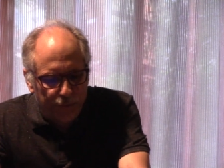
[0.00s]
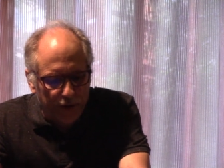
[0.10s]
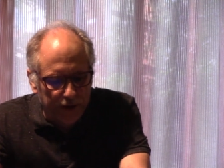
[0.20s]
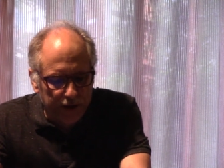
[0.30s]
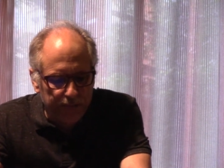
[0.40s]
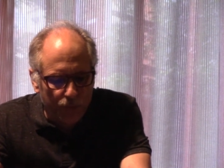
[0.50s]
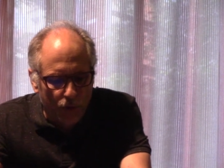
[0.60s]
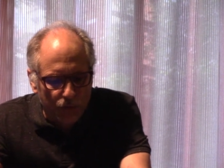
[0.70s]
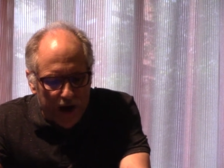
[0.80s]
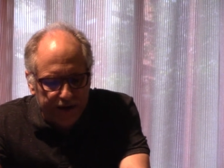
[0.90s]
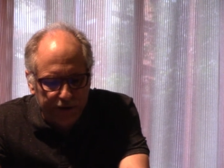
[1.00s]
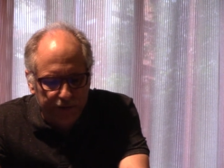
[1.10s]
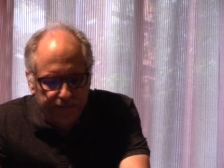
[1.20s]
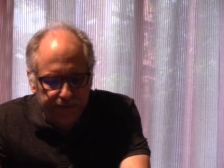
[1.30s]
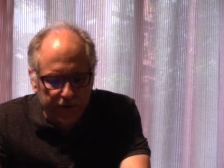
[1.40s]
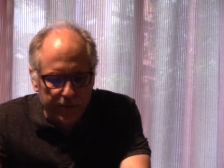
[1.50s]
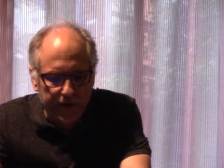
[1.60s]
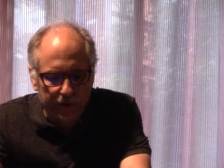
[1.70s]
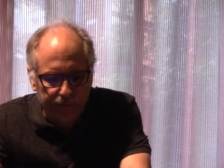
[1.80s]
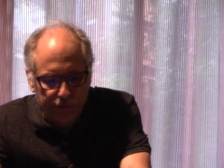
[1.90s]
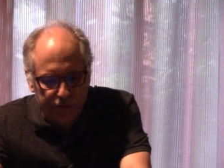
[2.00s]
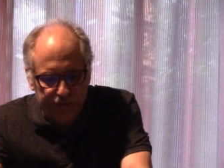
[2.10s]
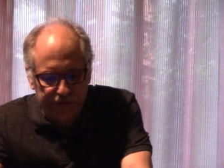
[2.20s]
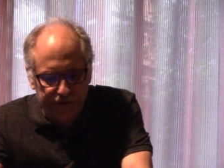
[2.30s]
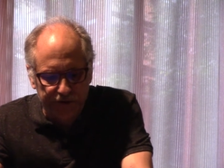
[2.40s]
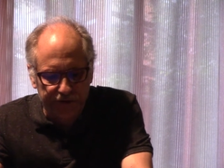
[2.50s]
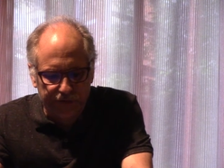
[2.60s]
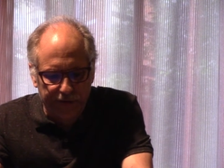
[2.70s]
bringing in more radical and fundamental approaches to these